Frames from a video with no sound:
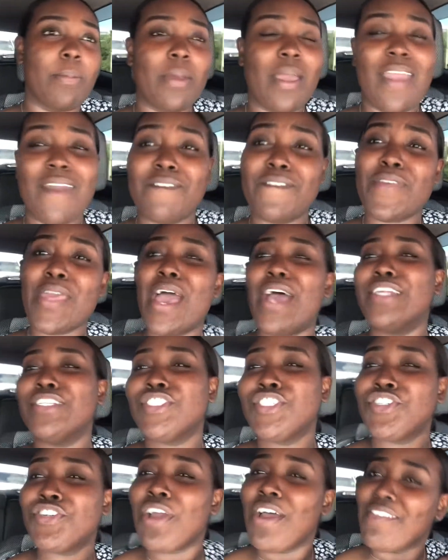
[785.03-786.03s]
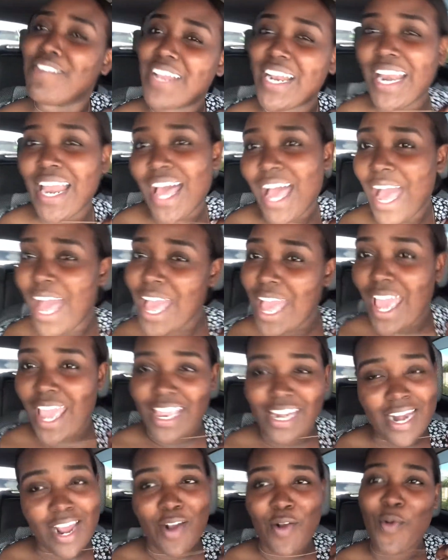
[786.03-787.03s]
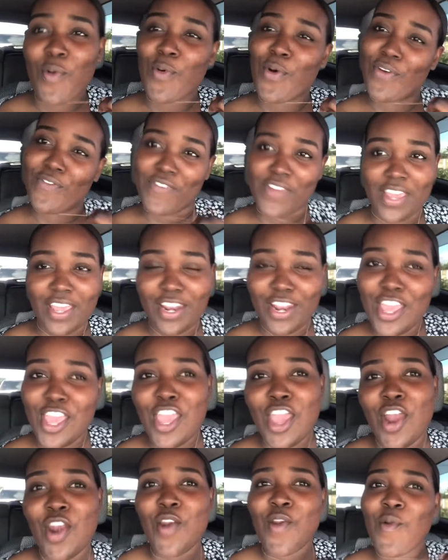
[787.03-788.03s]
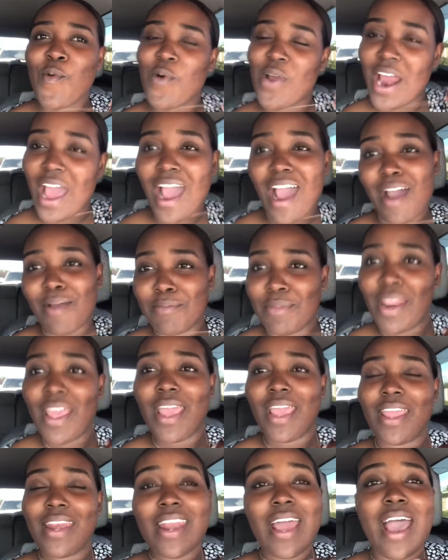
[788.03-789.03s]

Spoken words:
If you're a traveler in a COVID, you know the app there.